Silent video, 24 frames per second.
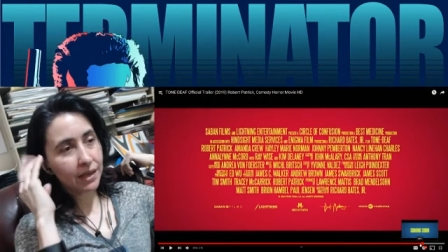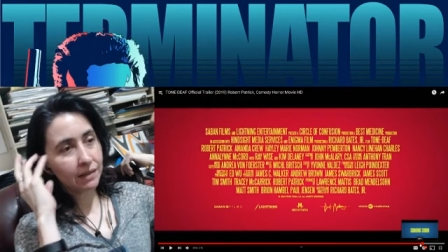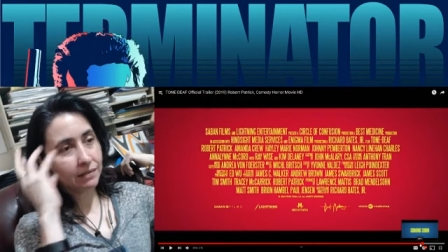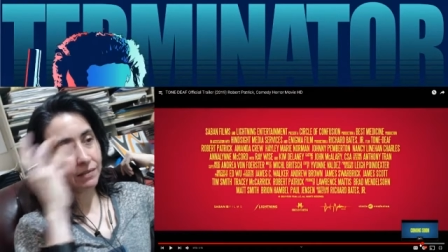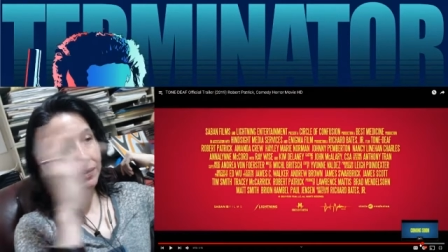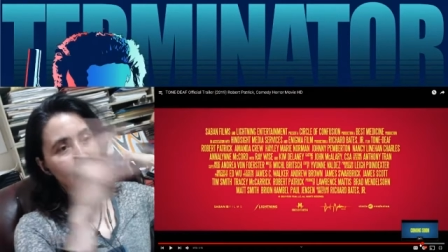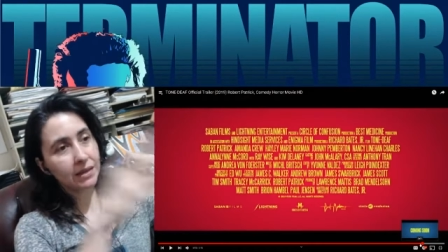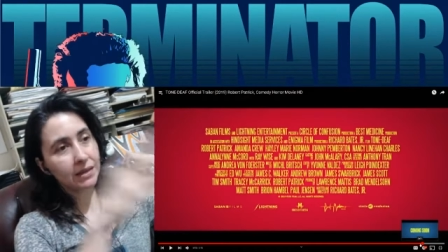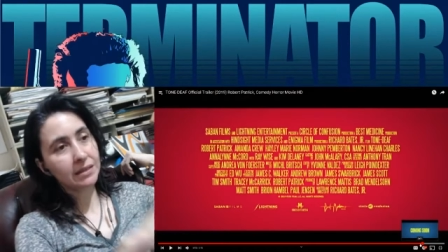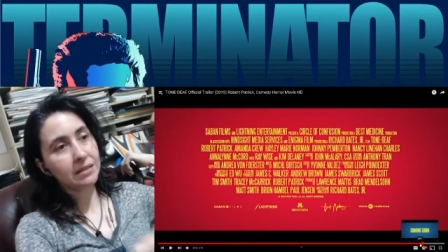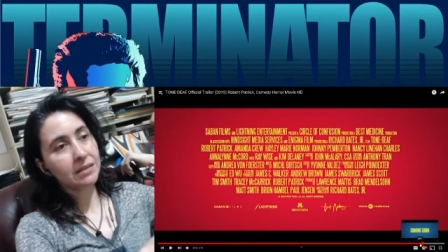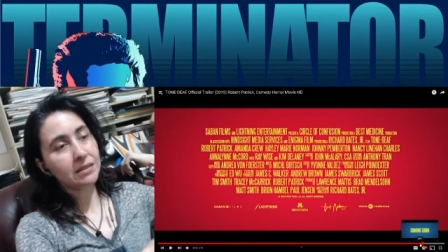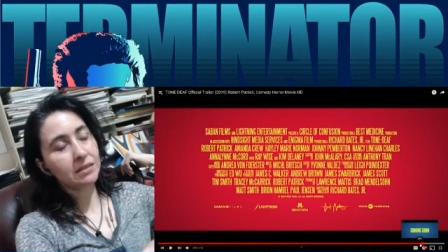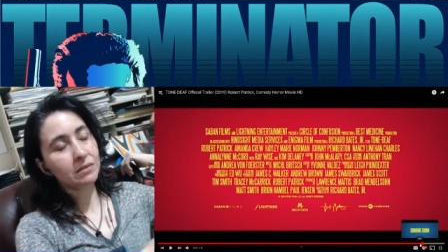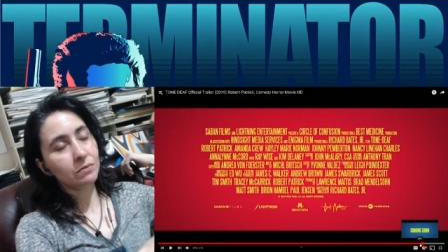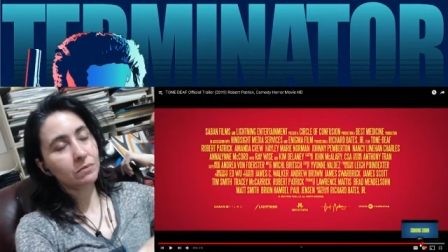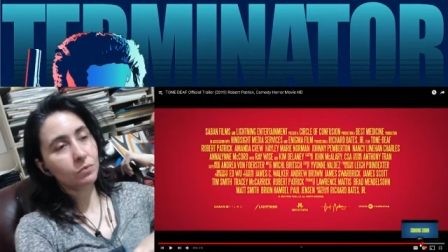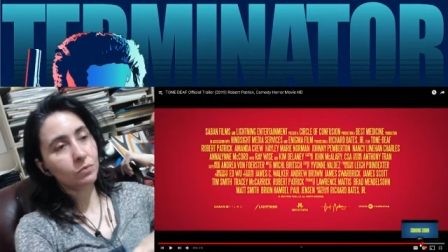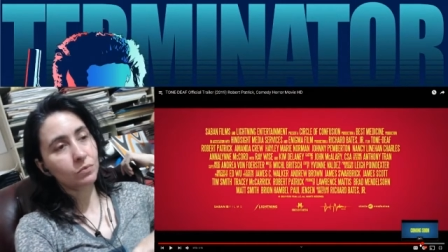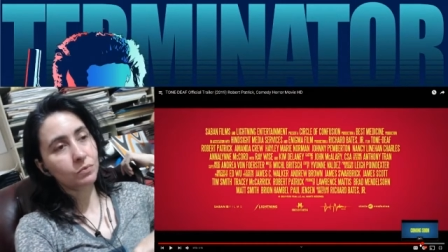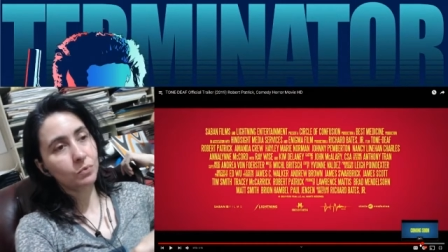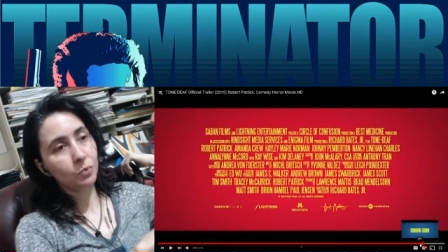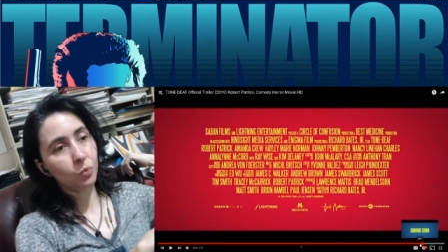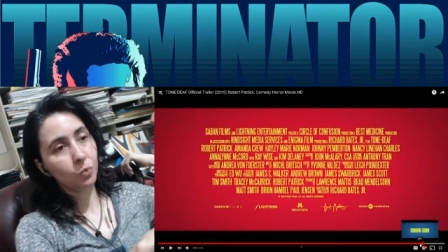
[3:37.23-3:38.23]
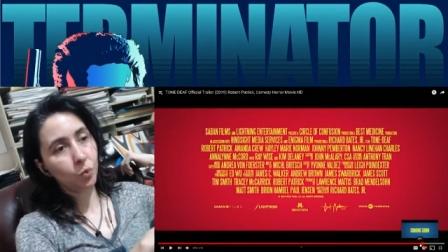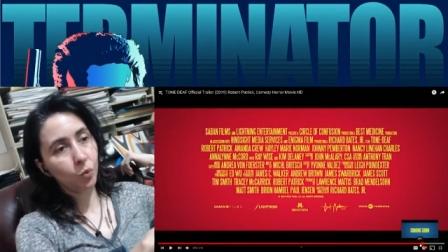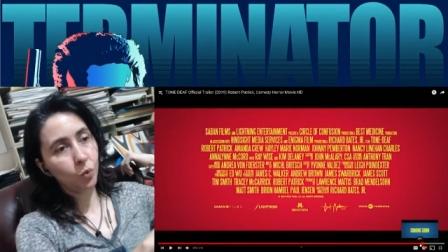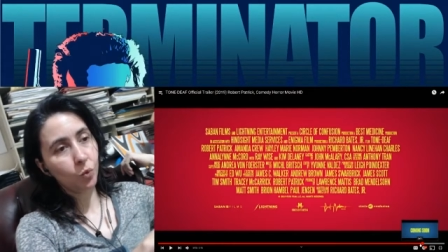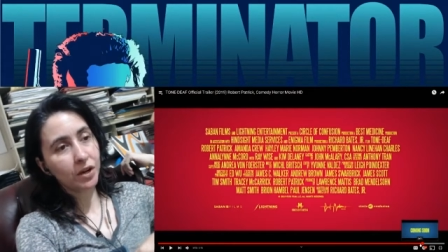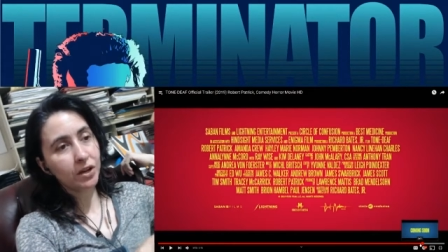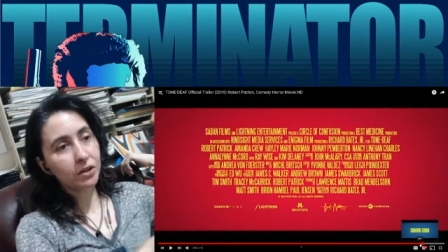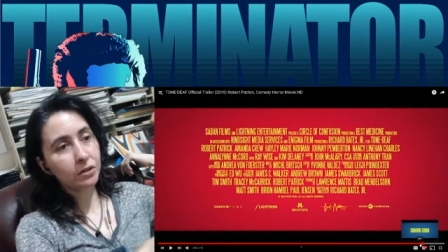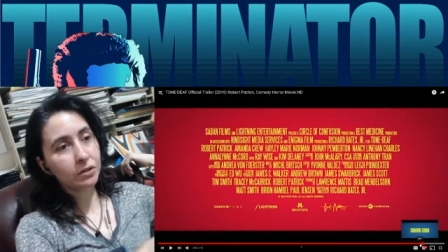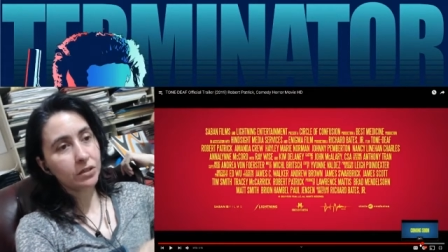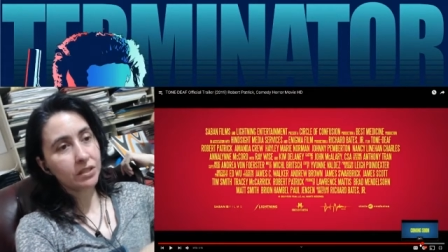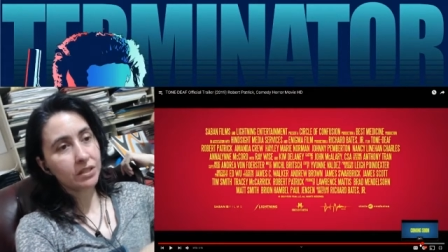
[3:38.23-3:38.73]
And these
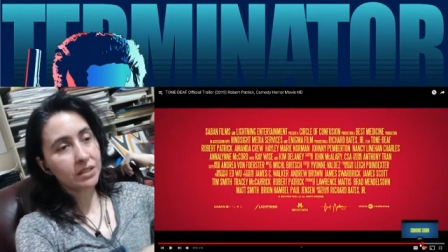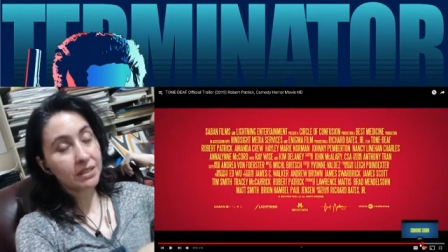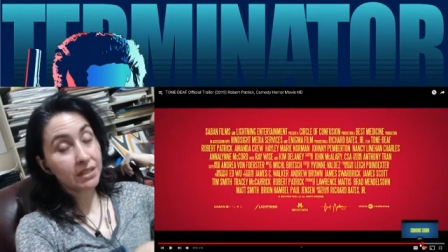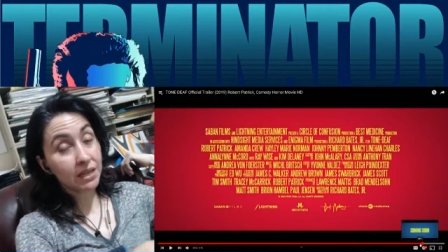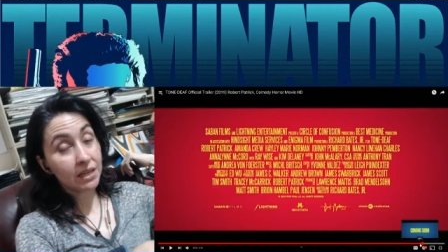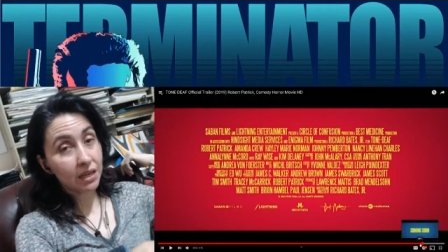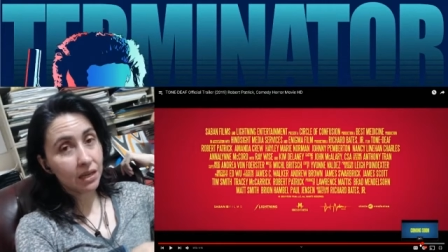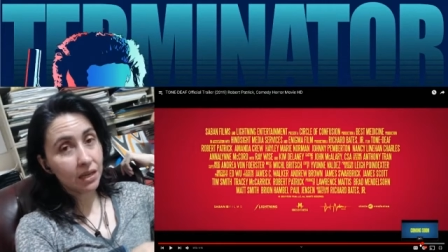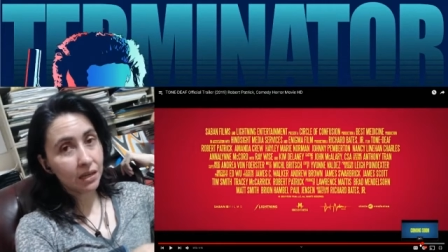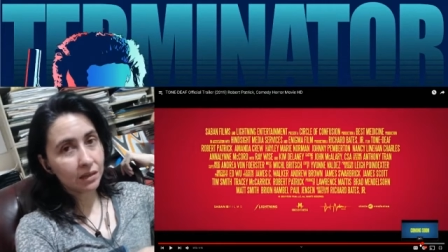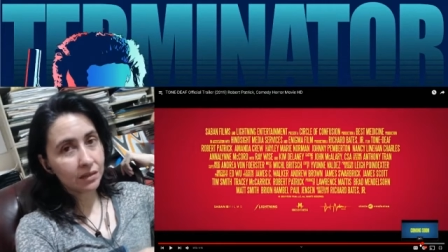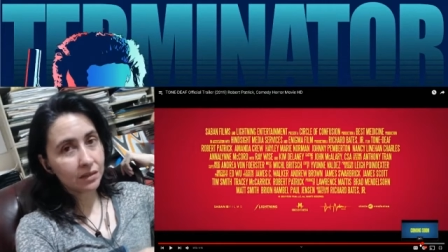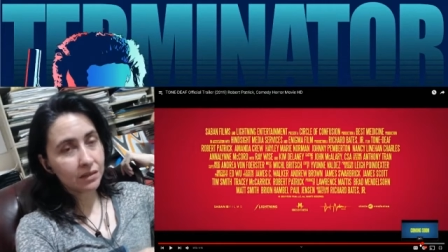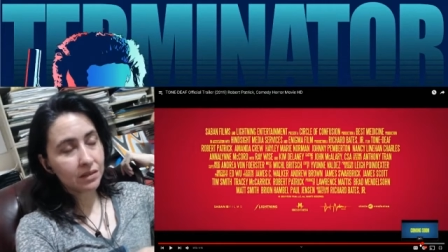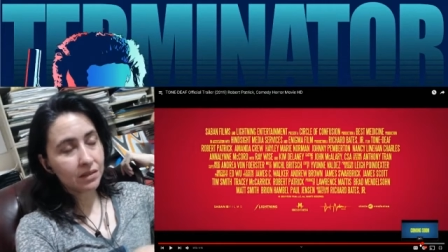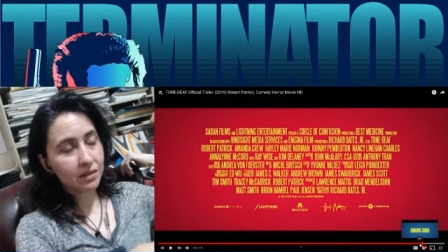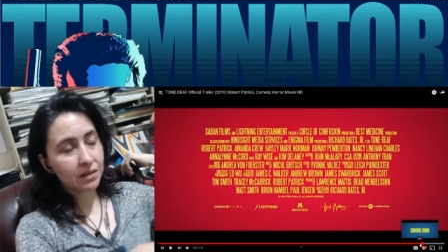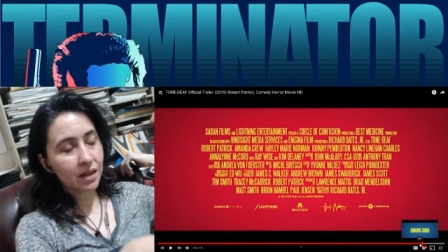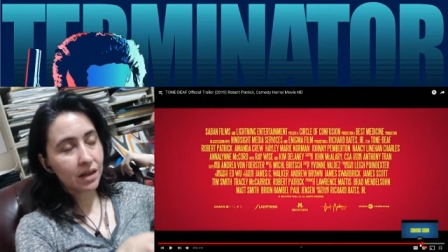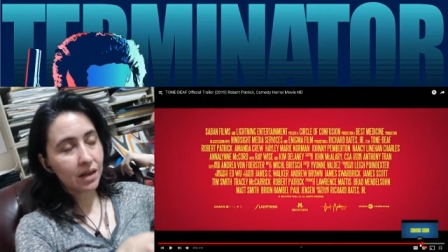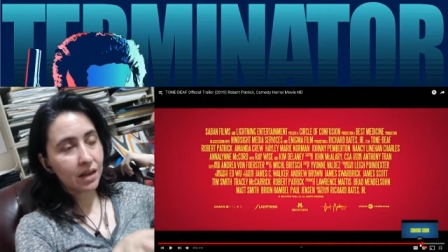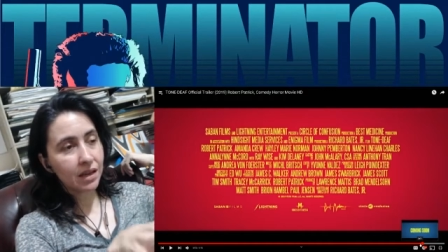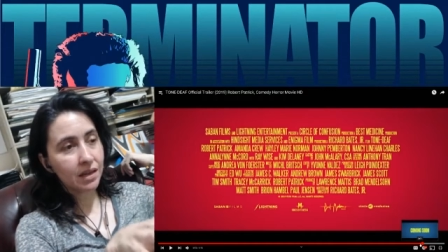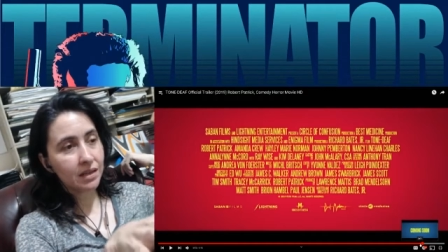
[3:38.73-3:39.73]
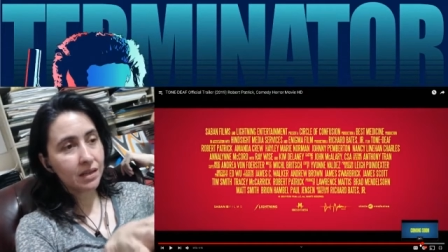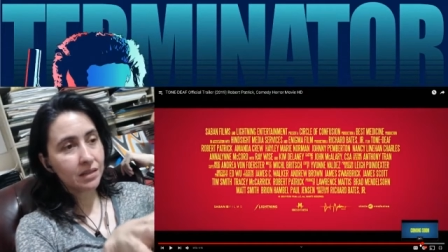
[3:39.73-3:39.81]
weird scenes that